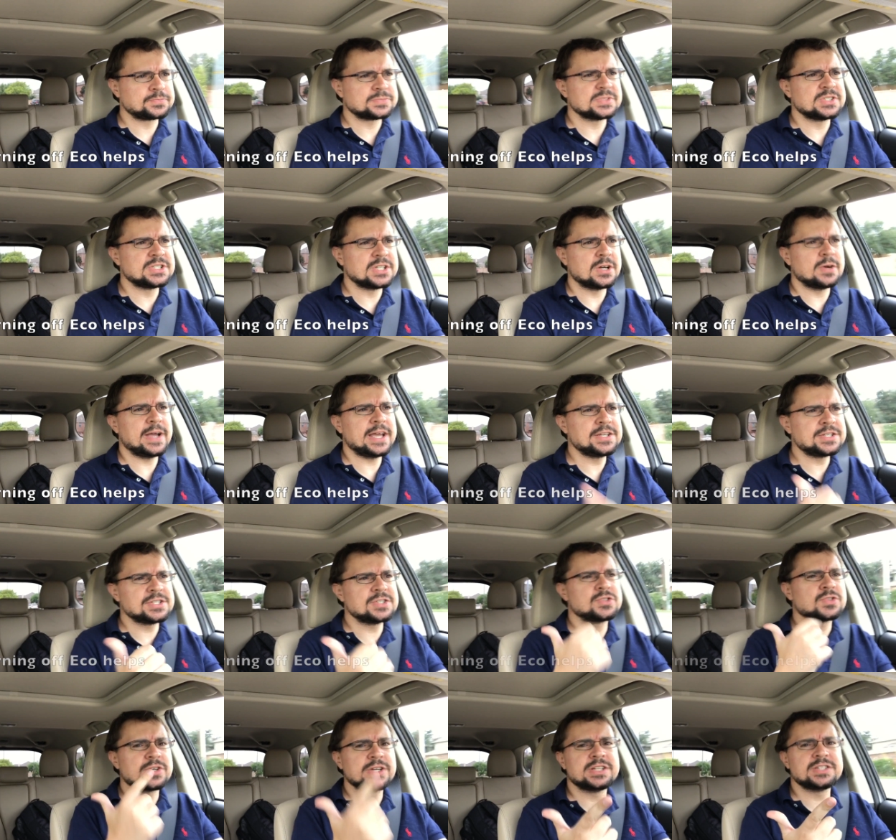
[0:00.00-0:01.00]
So
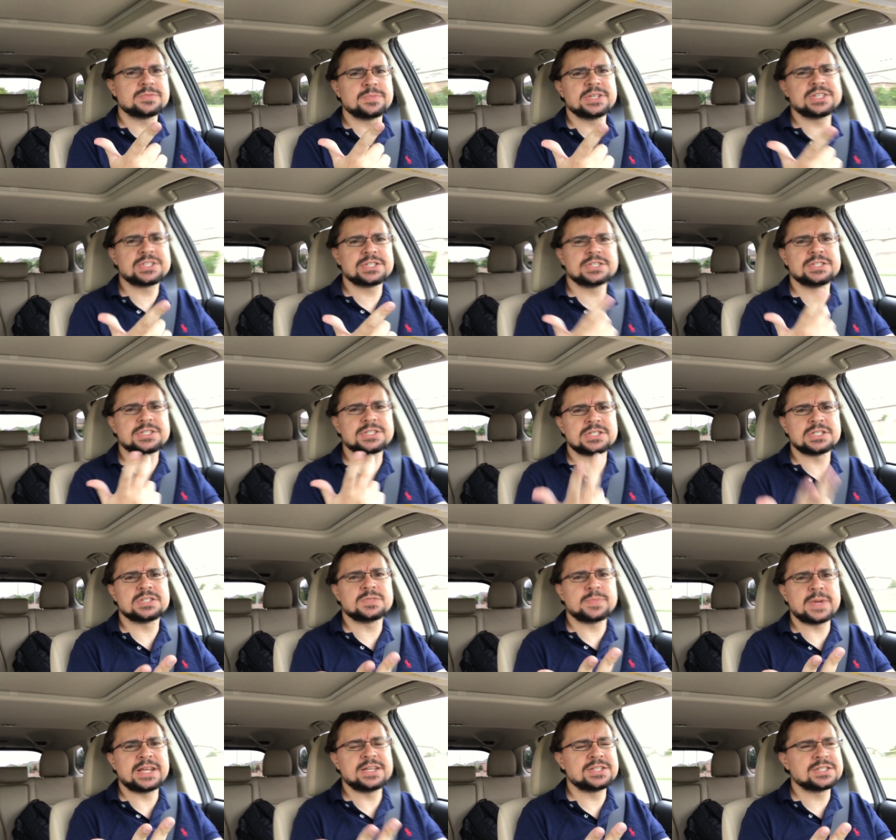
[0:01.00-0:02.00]
engine, transmission,
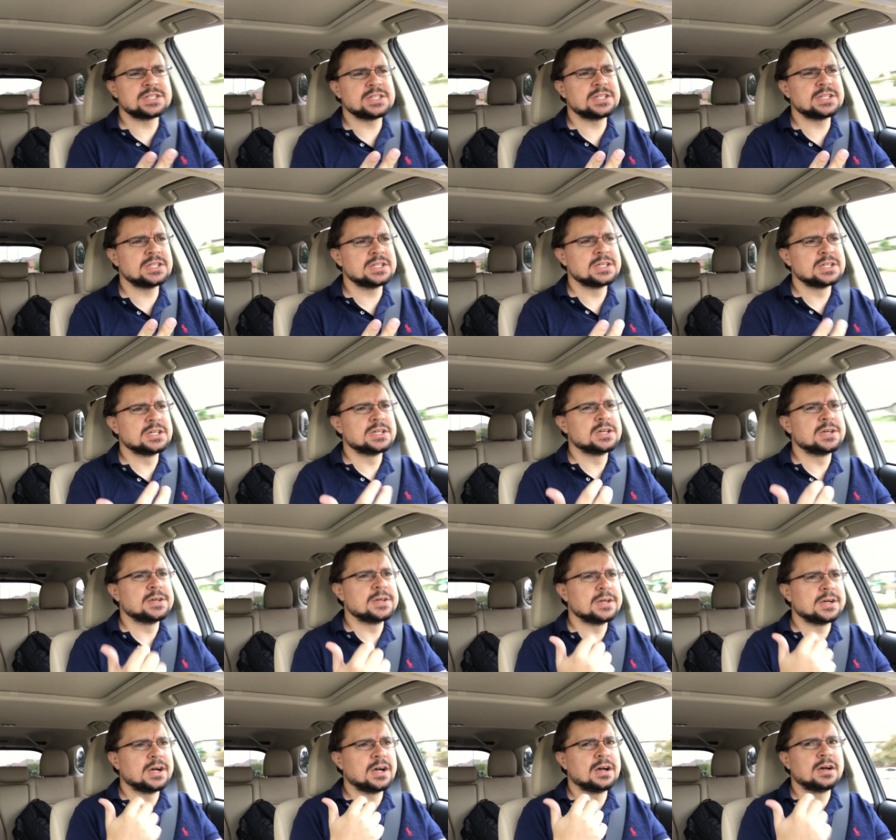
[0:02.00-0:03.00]
suspension,
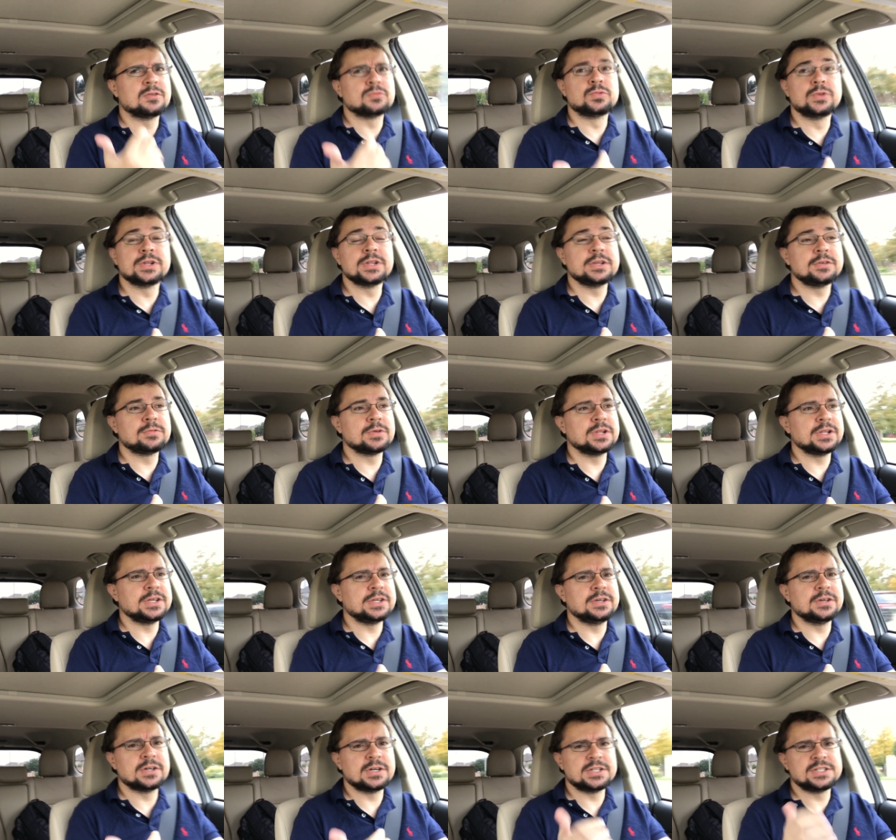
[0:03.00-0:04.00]
really, really
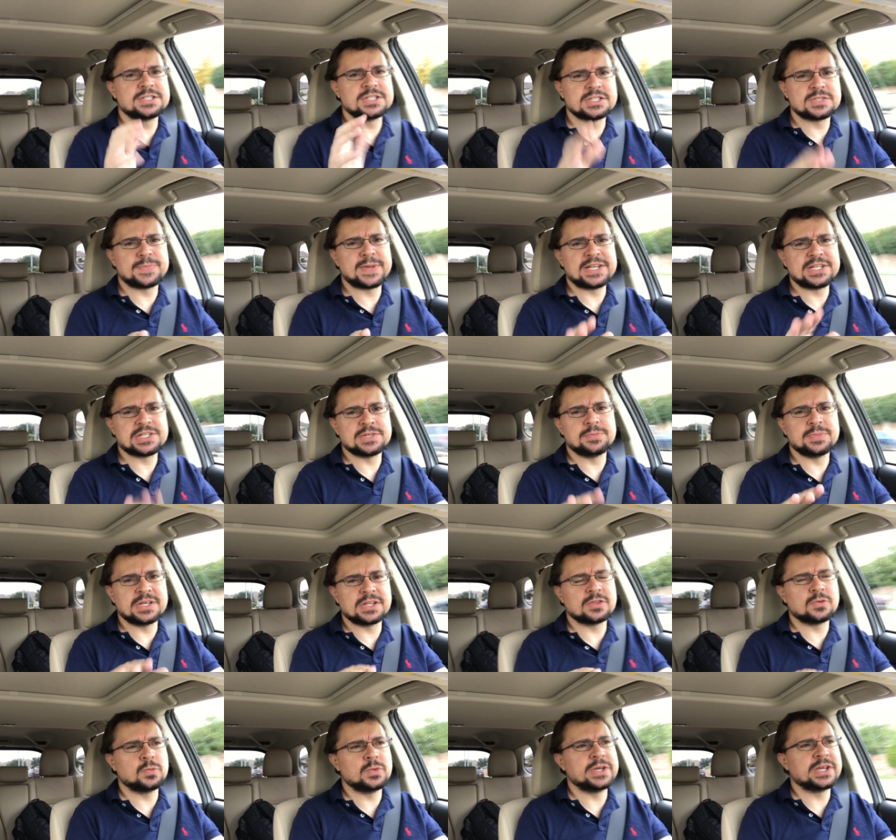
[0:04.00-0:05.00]
good. Suspension
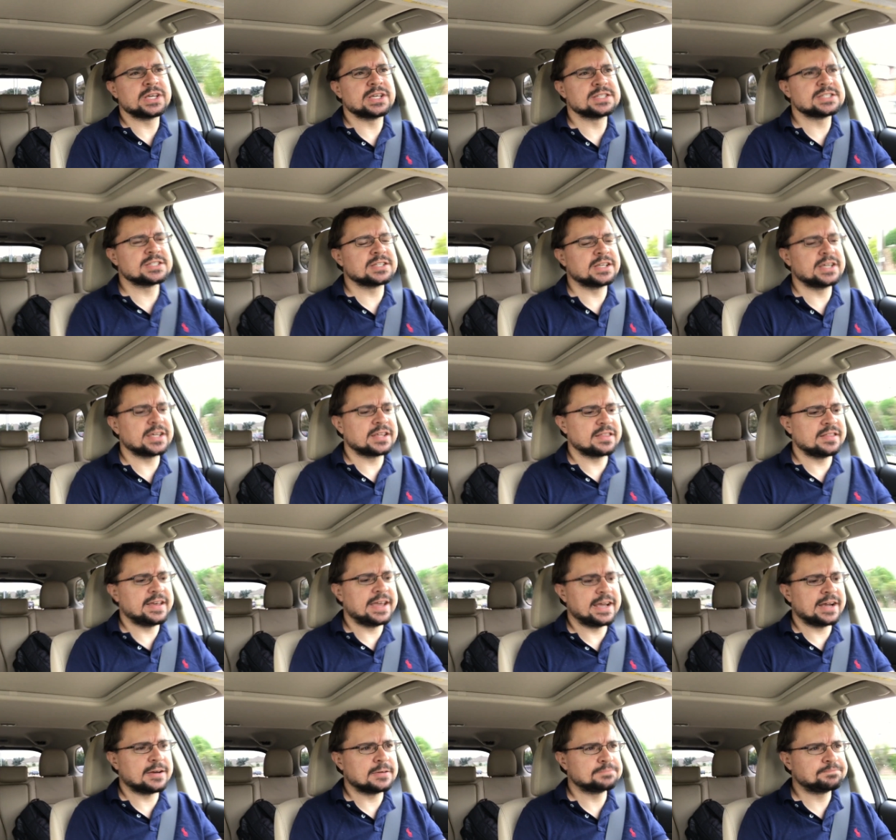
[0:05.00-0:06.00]
being the weakest link
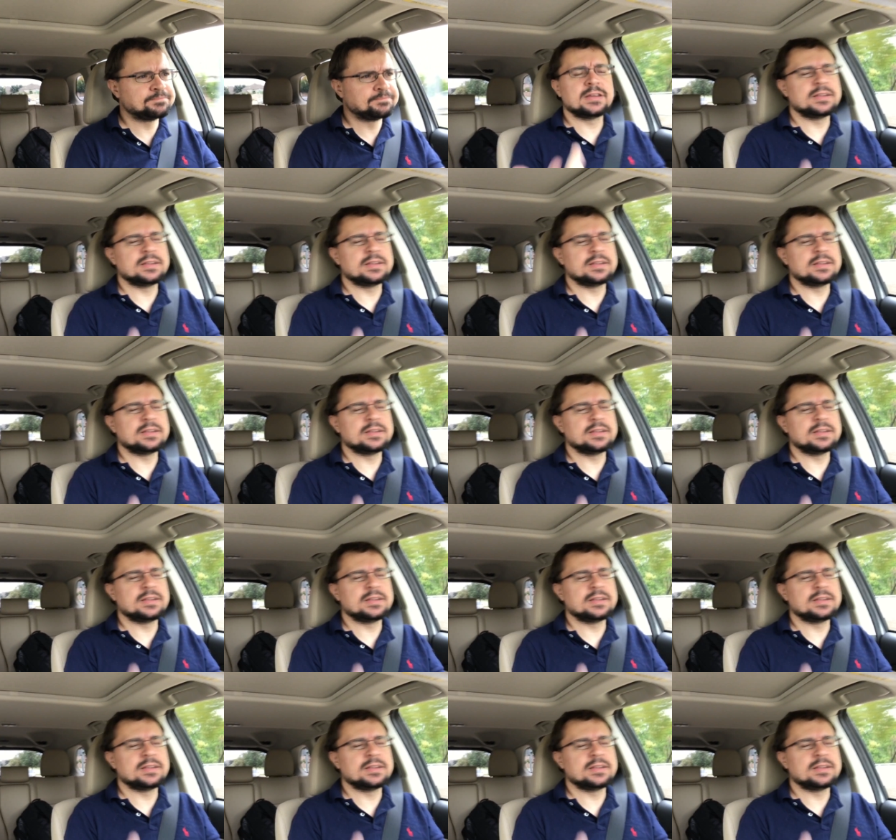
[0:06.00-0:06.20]
there.